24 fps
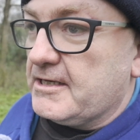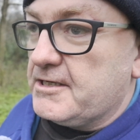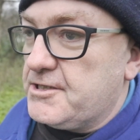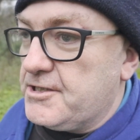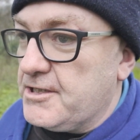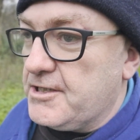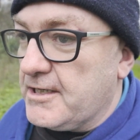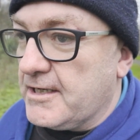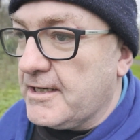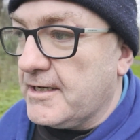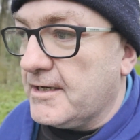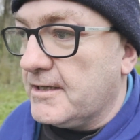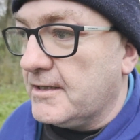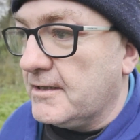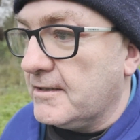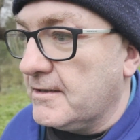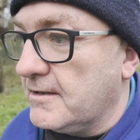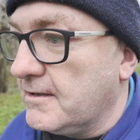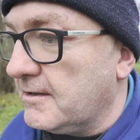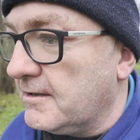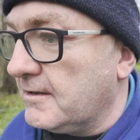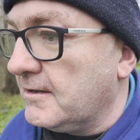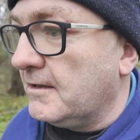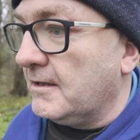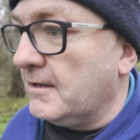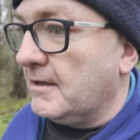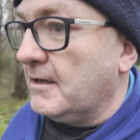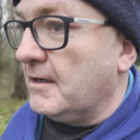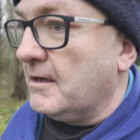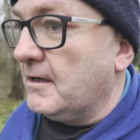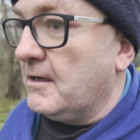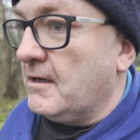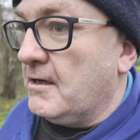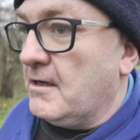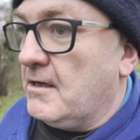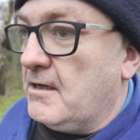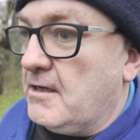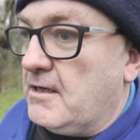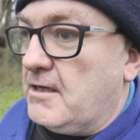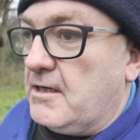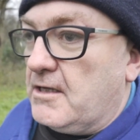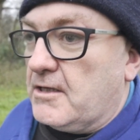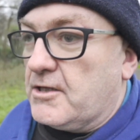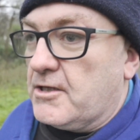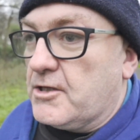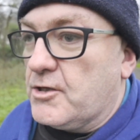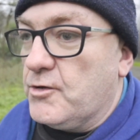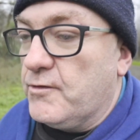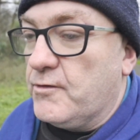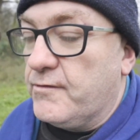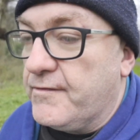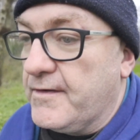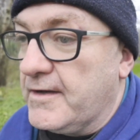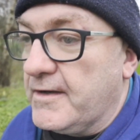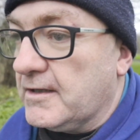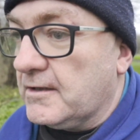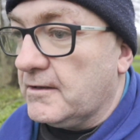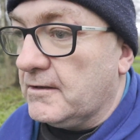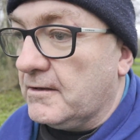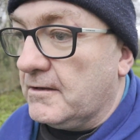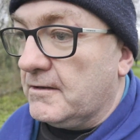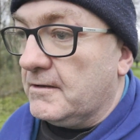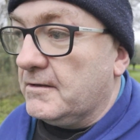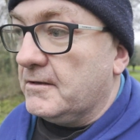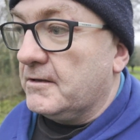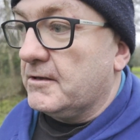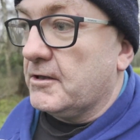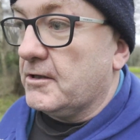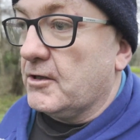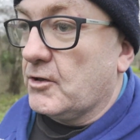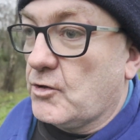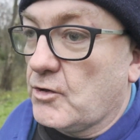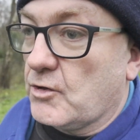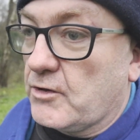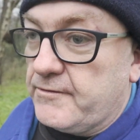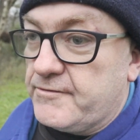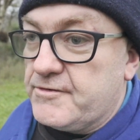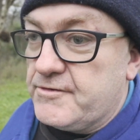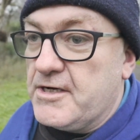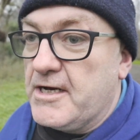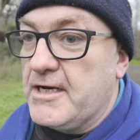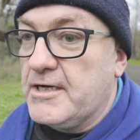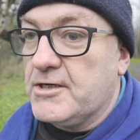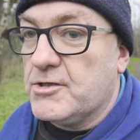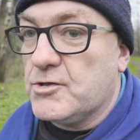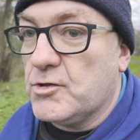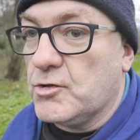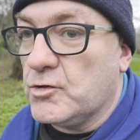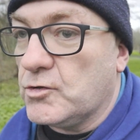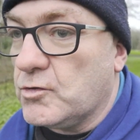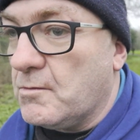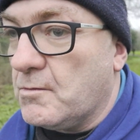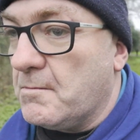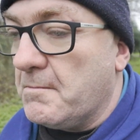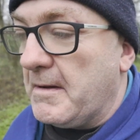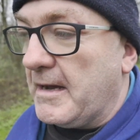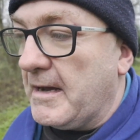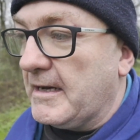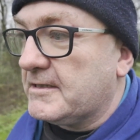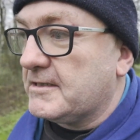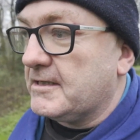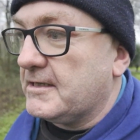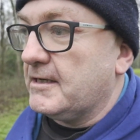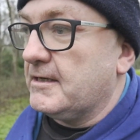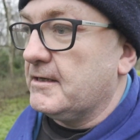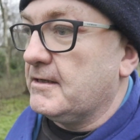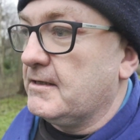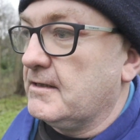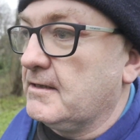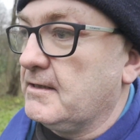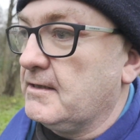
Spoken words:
this year, that you feel you could have changed or done better,